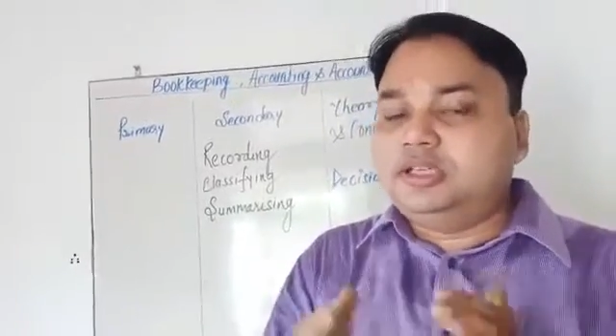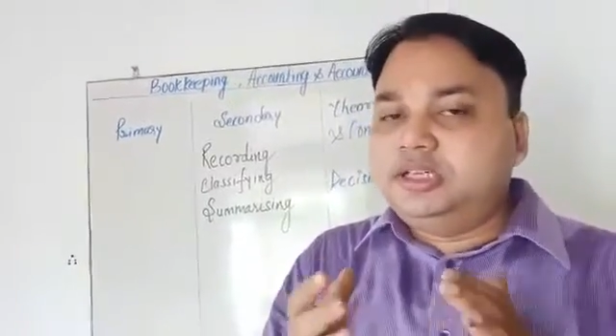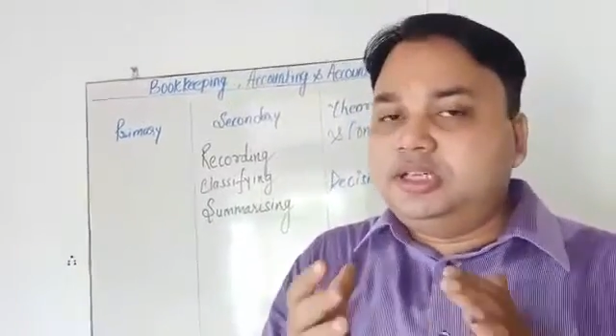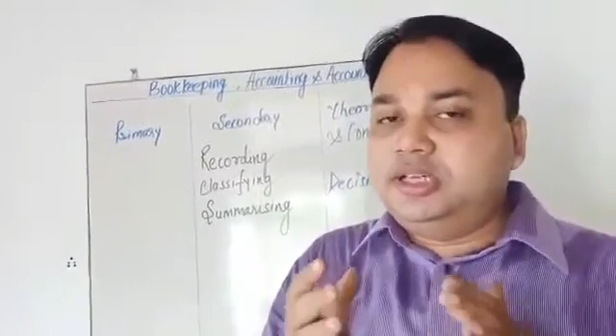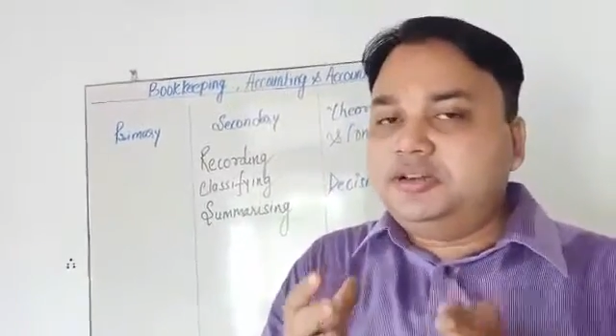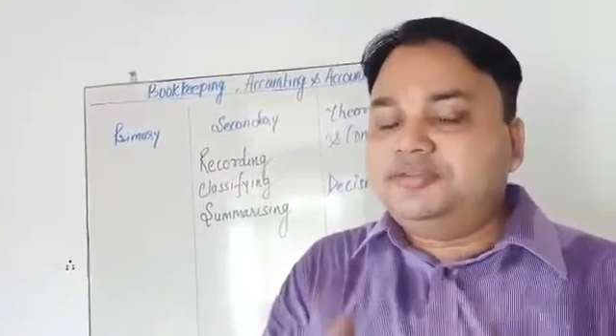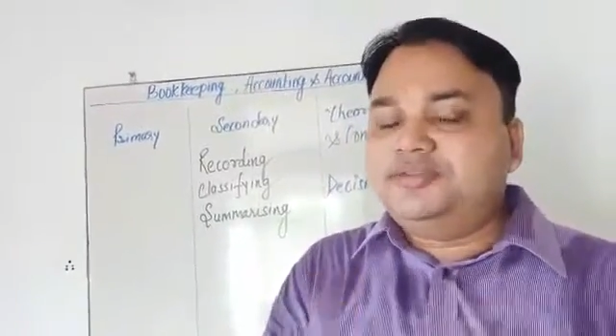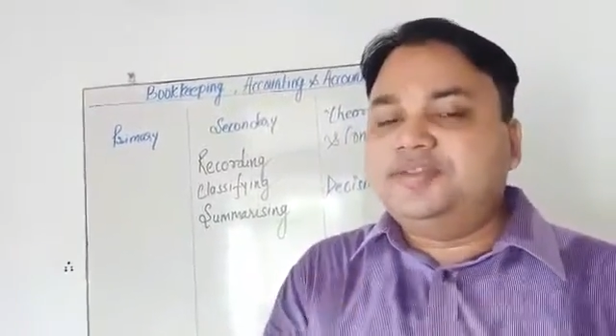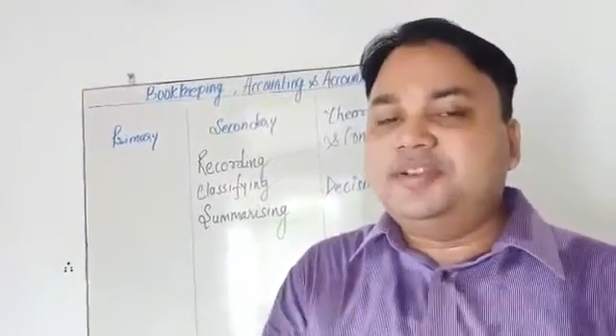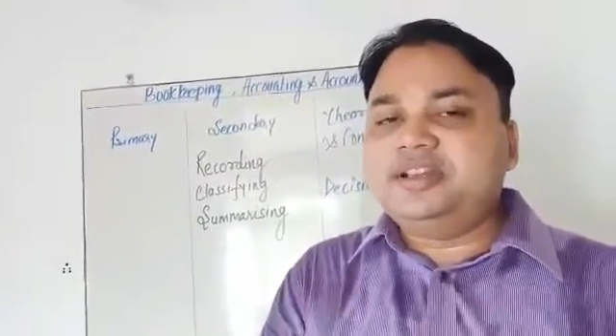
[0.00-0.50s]

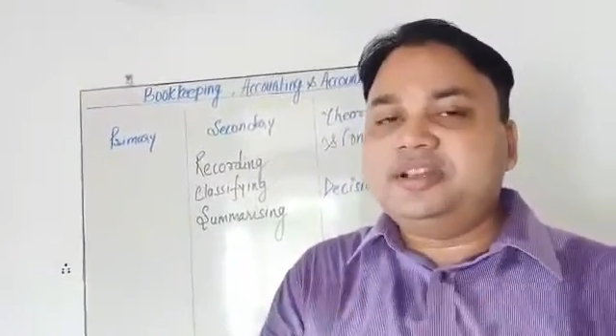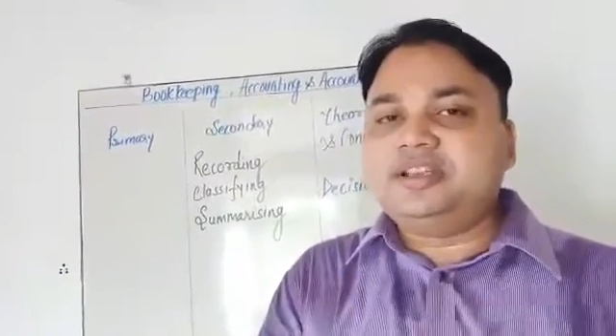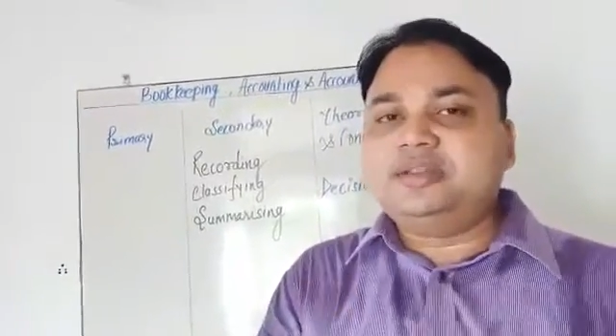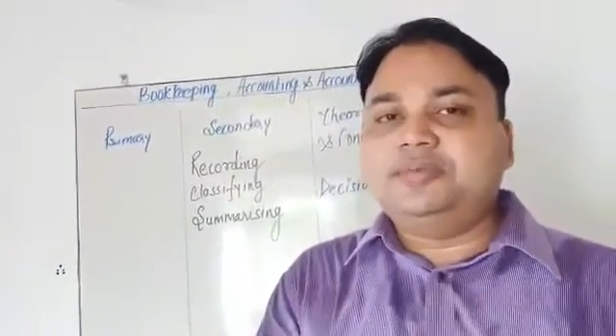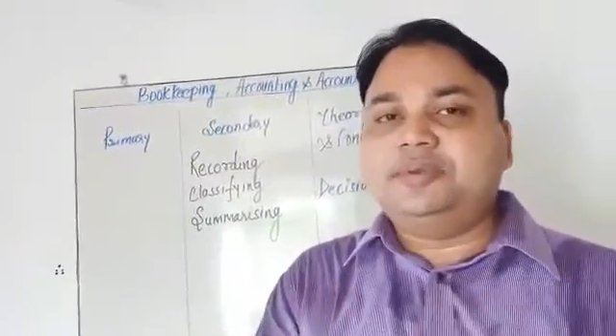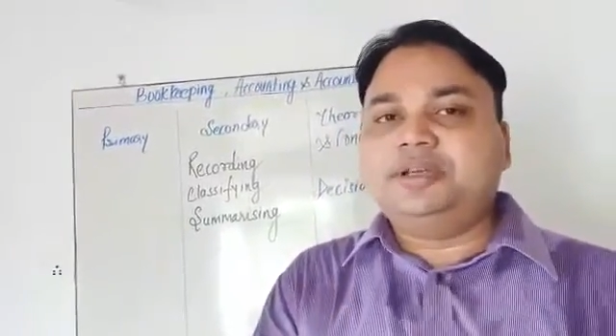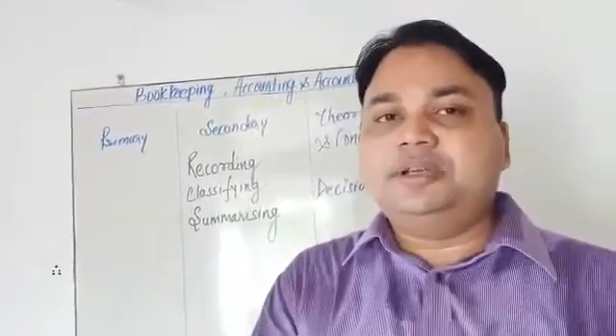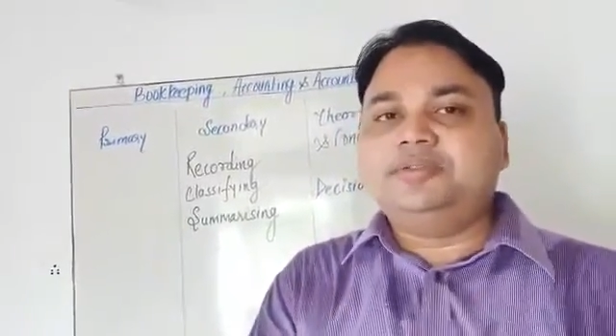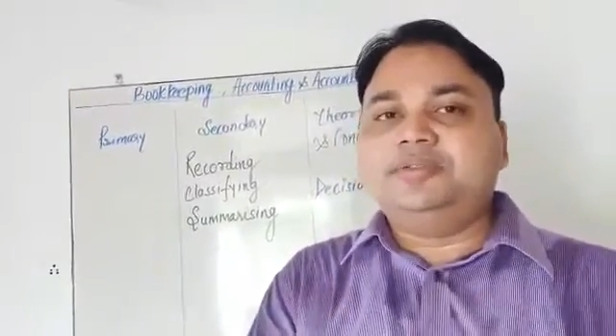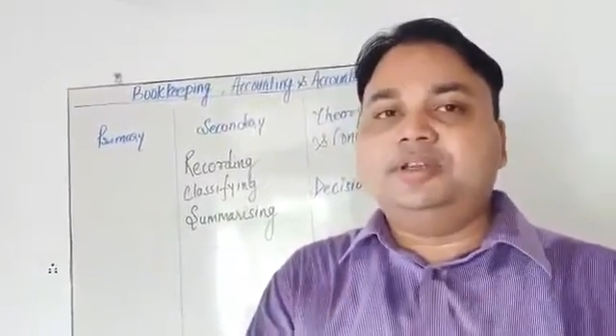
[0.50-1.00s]
difference
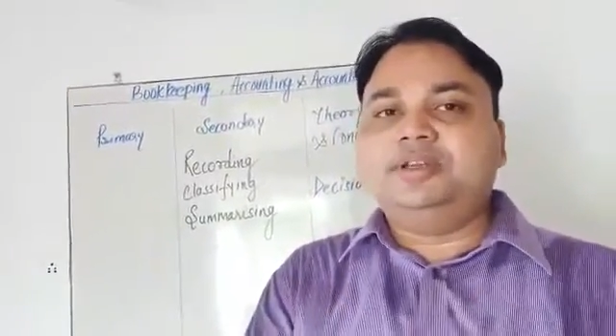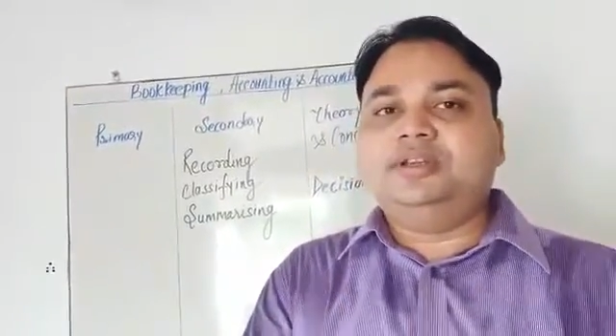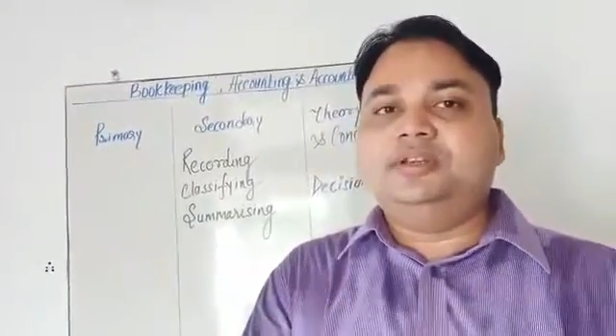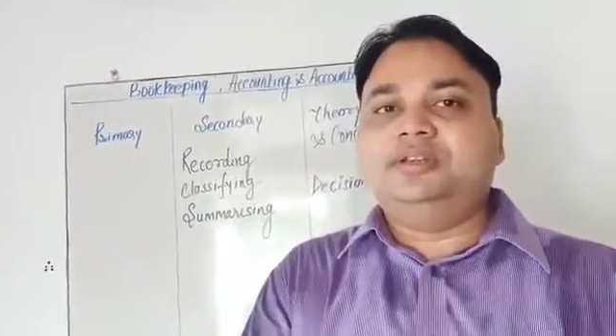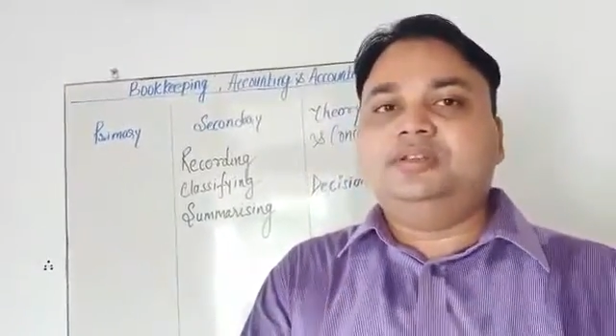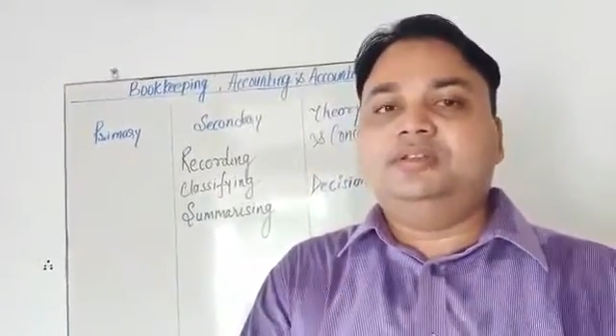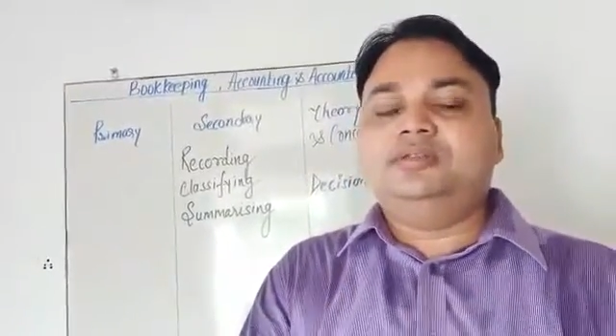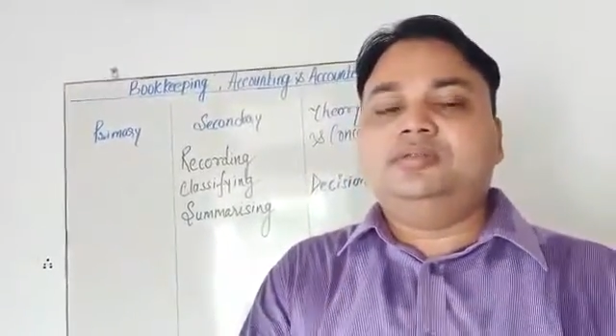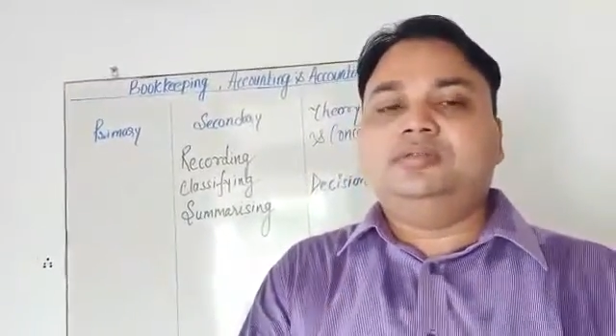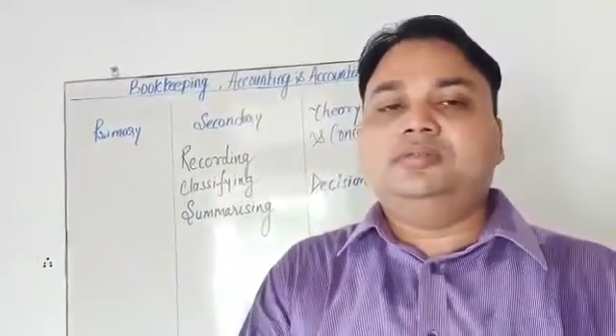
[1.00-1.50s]

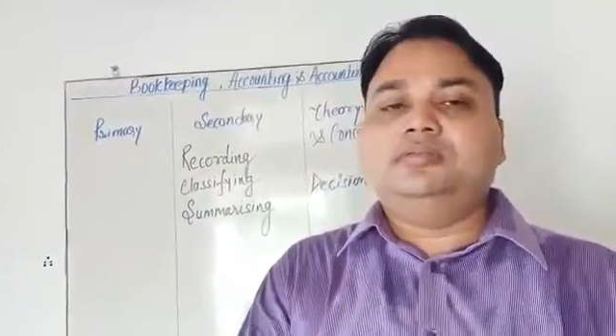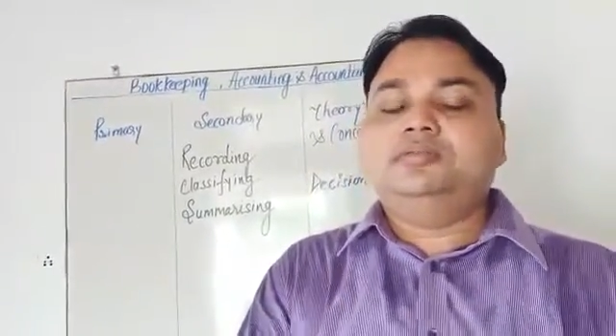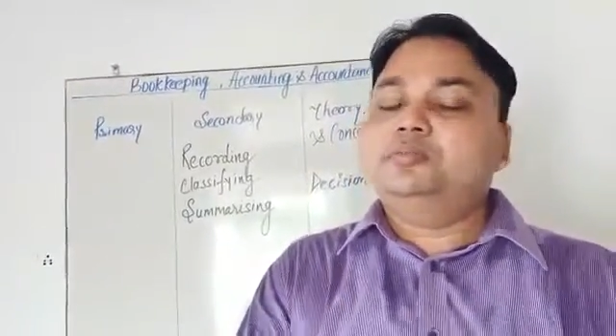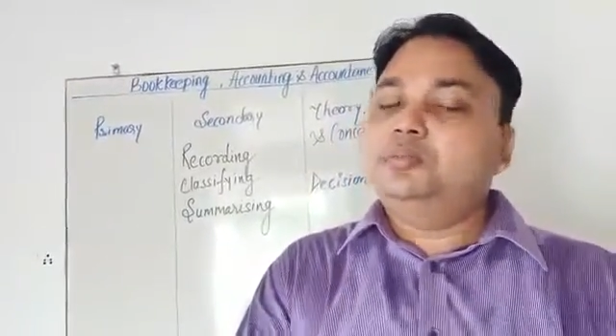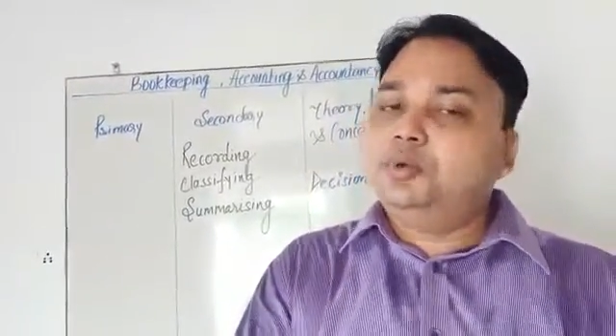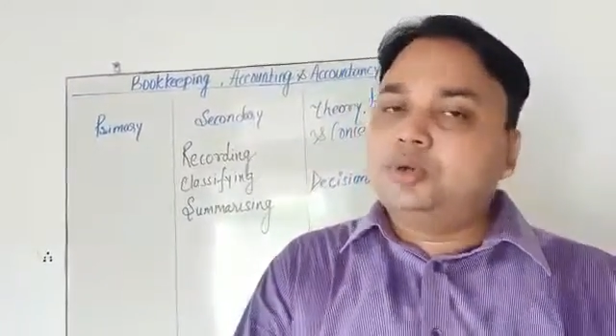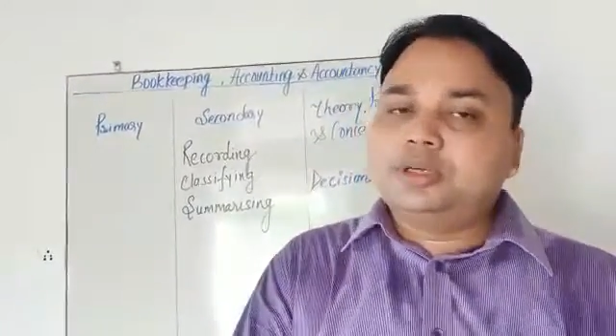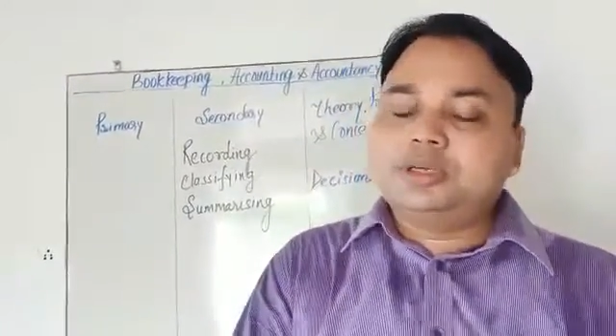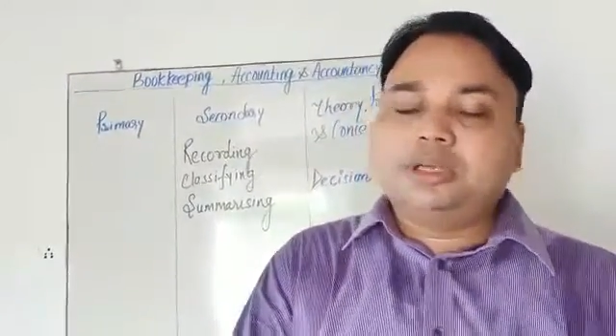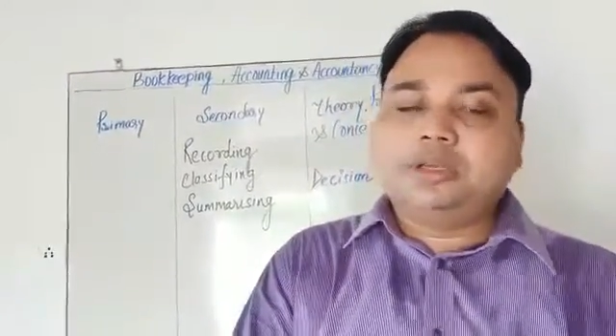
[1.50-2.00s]
between
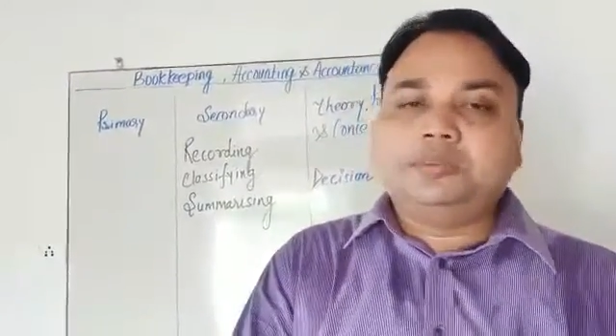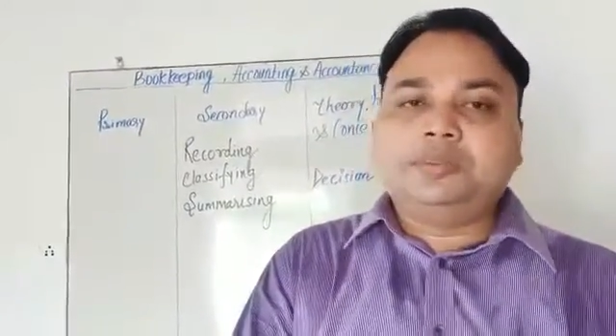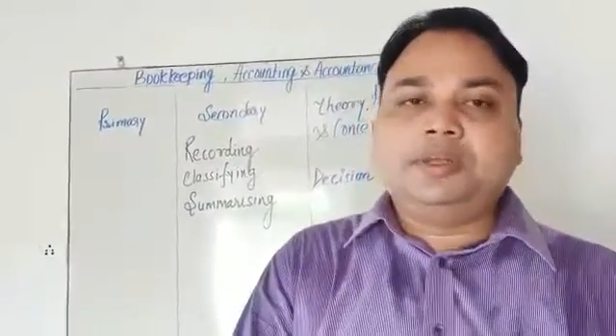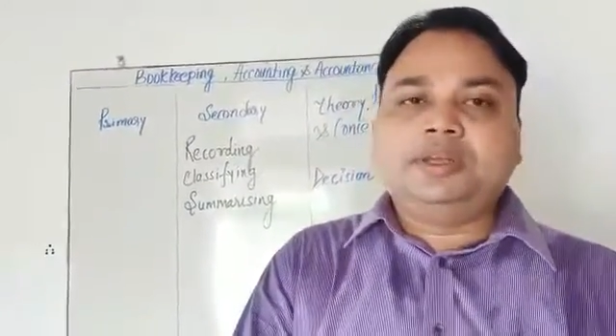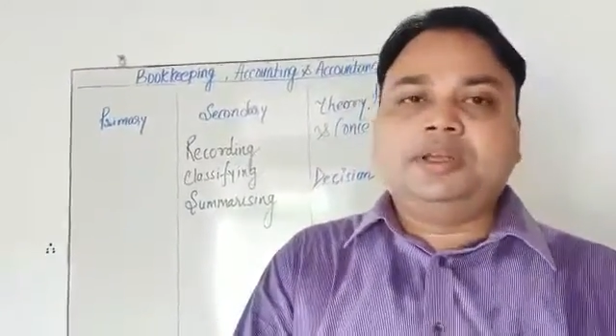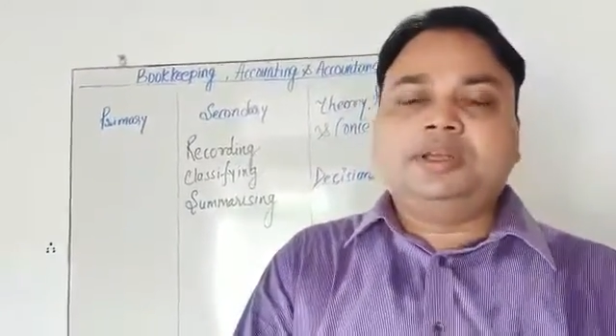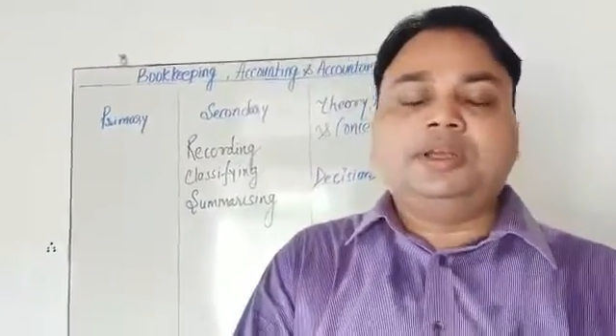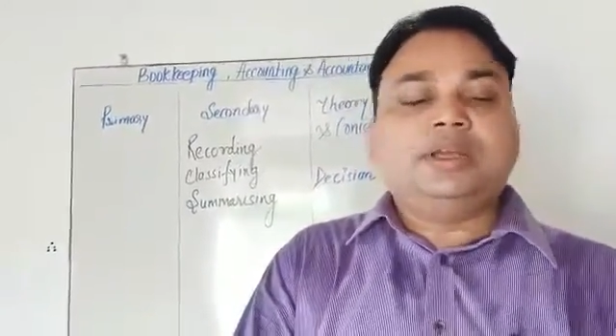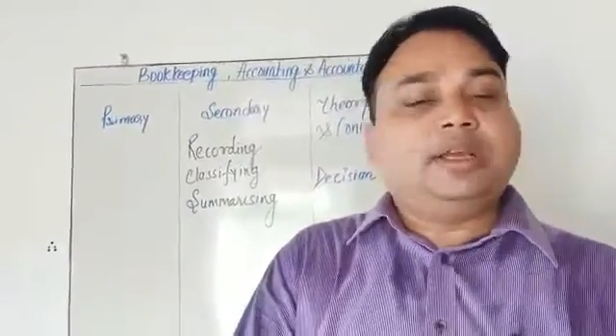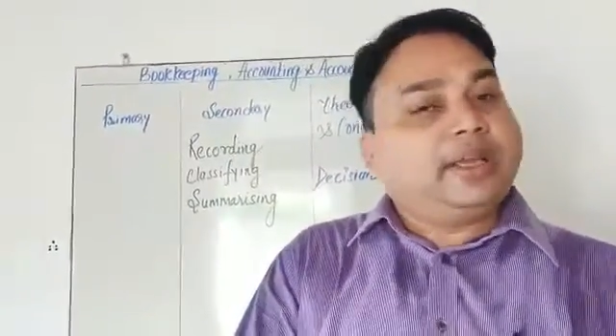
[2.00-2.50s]

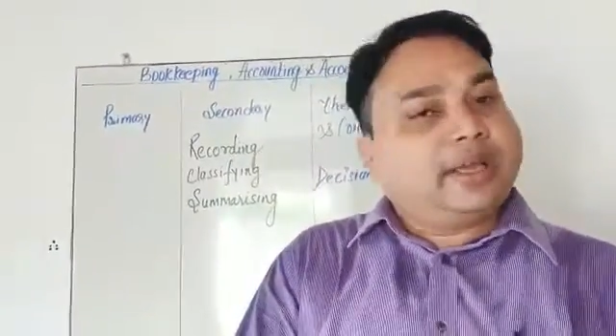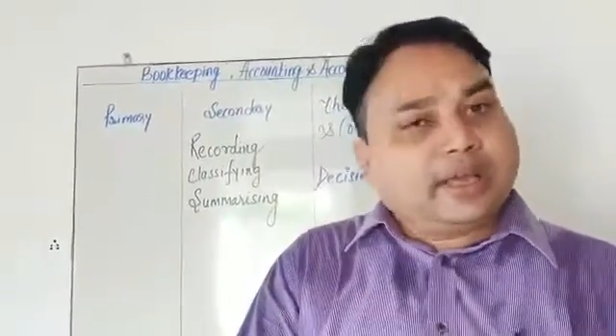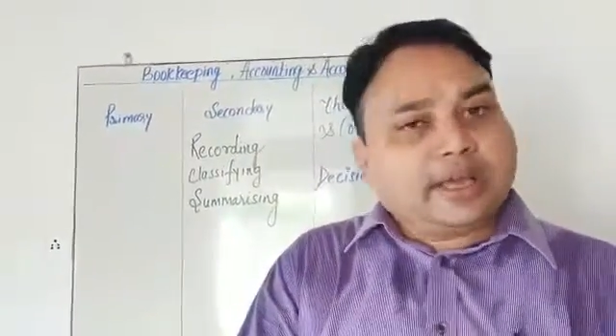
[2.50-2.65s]
bookkeeping,